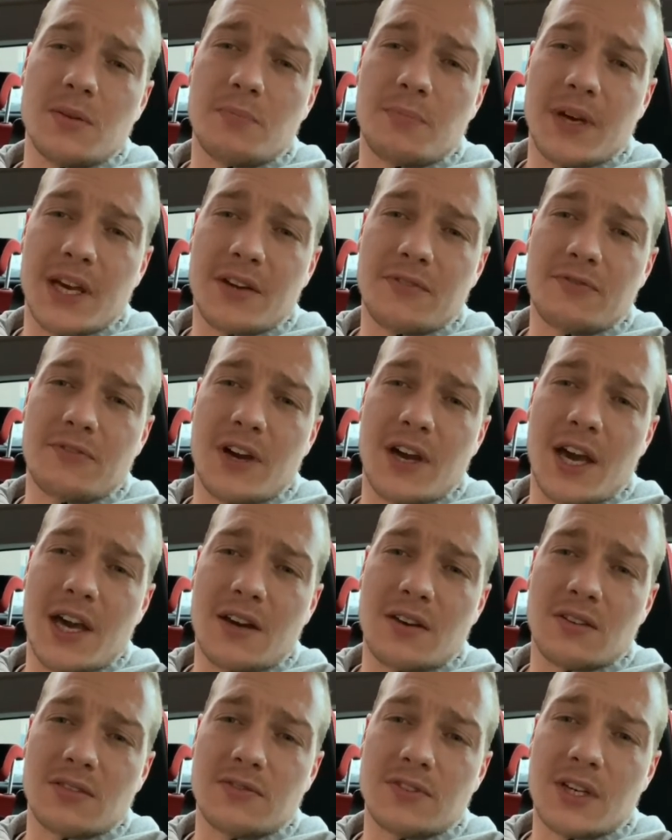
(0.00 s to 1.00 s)
big fan
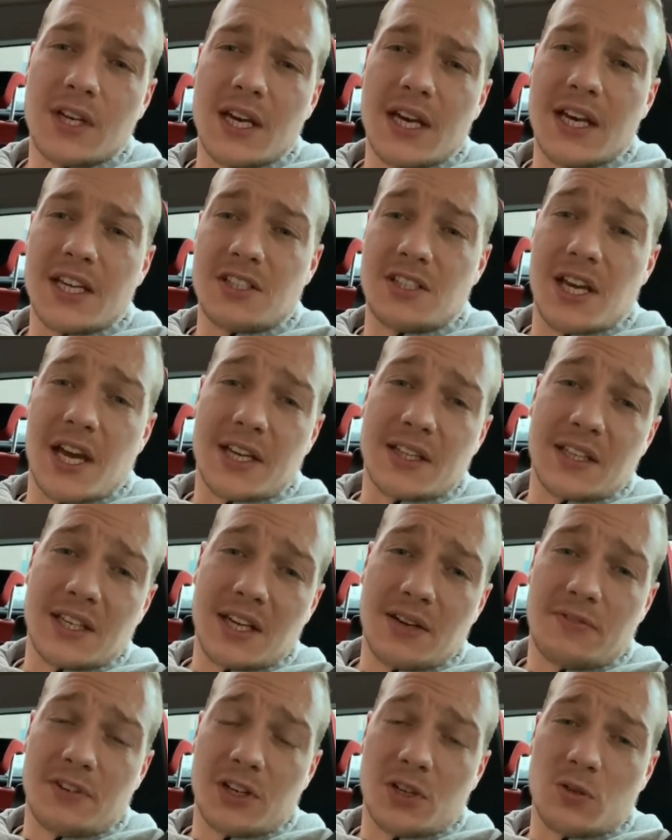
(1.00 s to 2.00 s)
of injecting
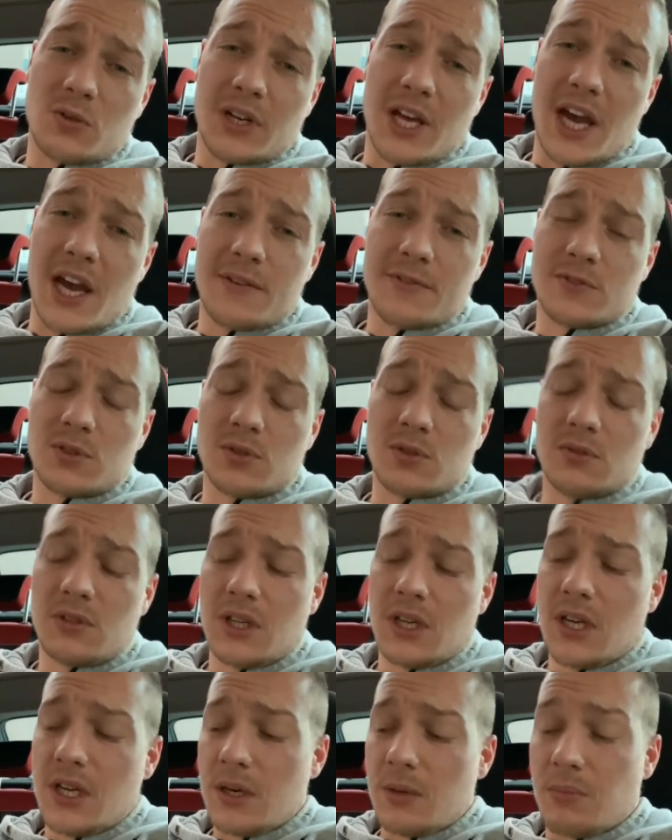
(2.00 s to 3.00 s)
if I don't have to,
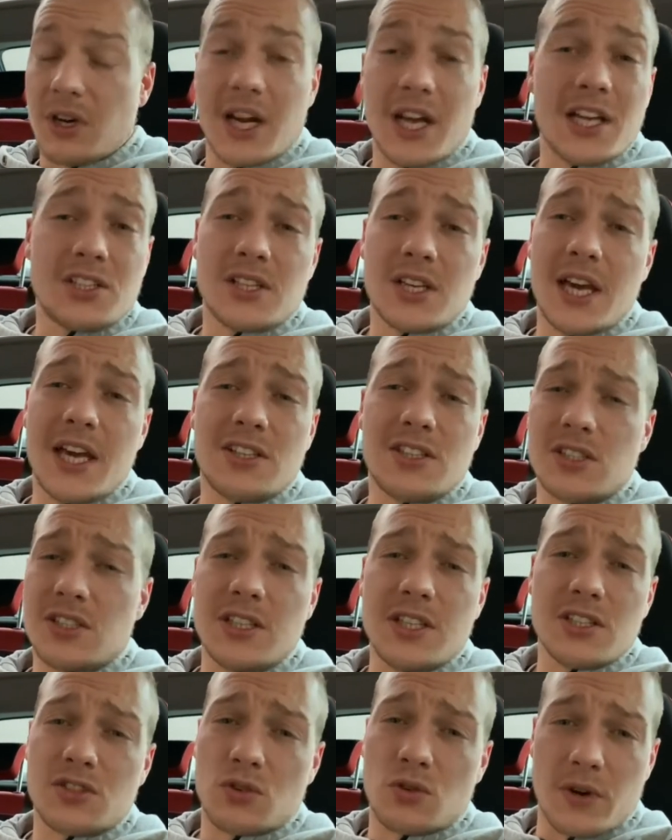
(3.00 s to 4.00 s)
but HCG
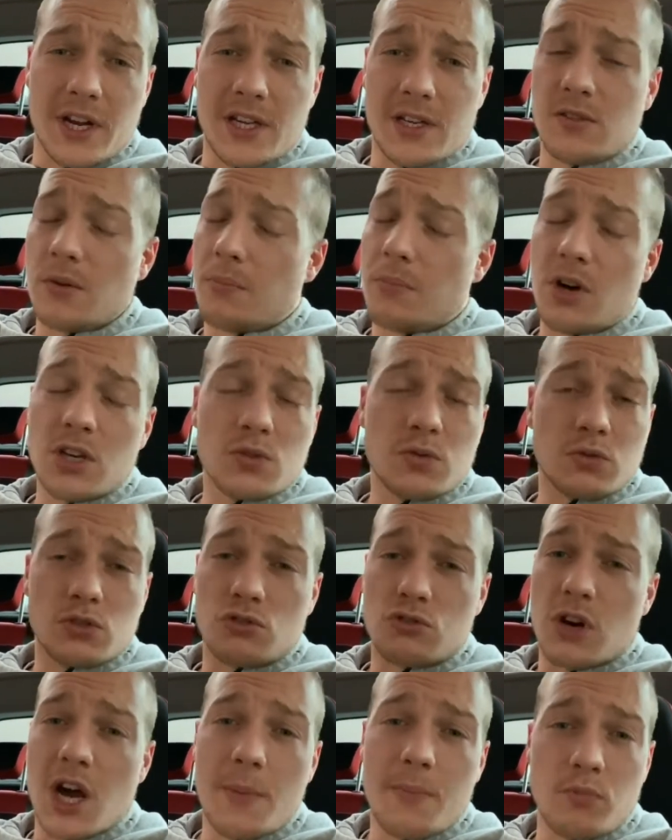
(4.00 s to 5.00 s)
is great. Your balls will
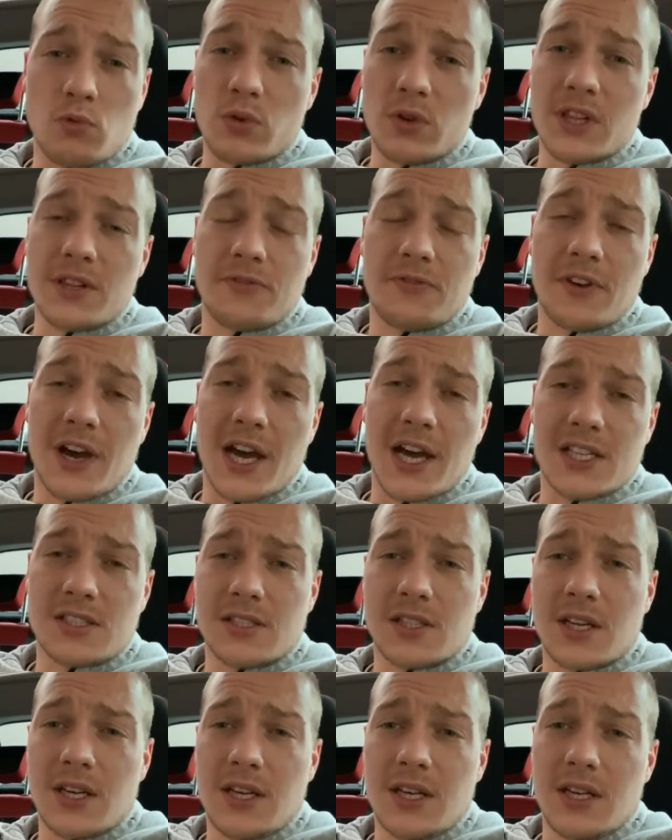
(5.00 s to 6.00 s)
drop really fast.